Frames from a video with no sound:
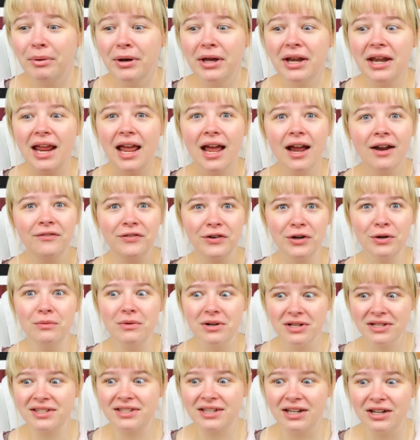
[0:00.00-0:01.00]
But
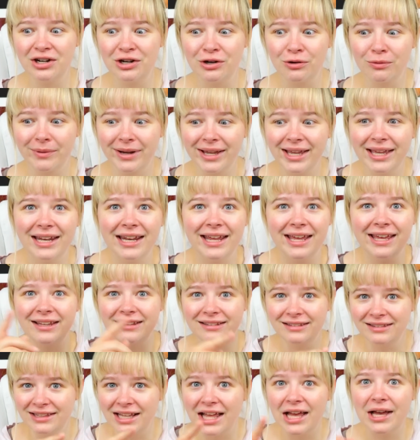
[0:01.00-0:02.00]
everyone's gonna read
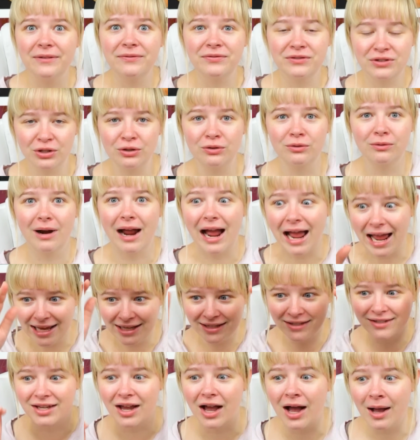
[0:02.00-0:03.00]
it left to
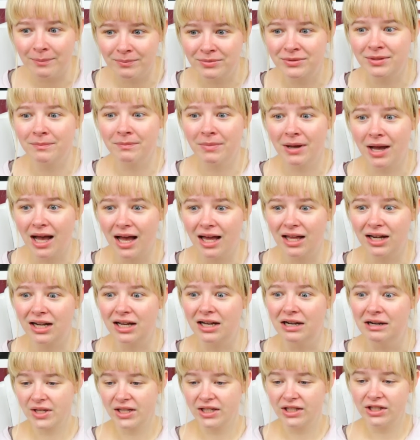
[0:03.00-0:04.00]
right, top to
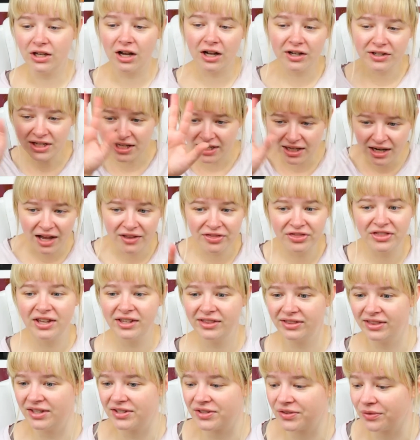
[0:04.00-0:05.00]
bottom. Y'all did not
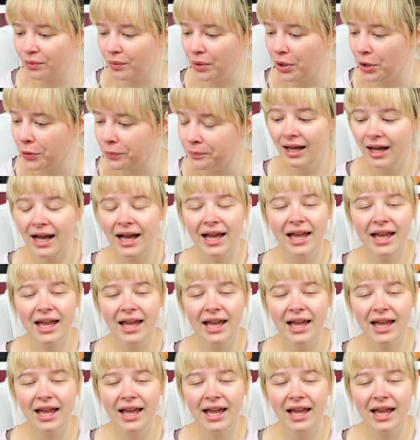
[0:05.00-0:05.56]
think this through.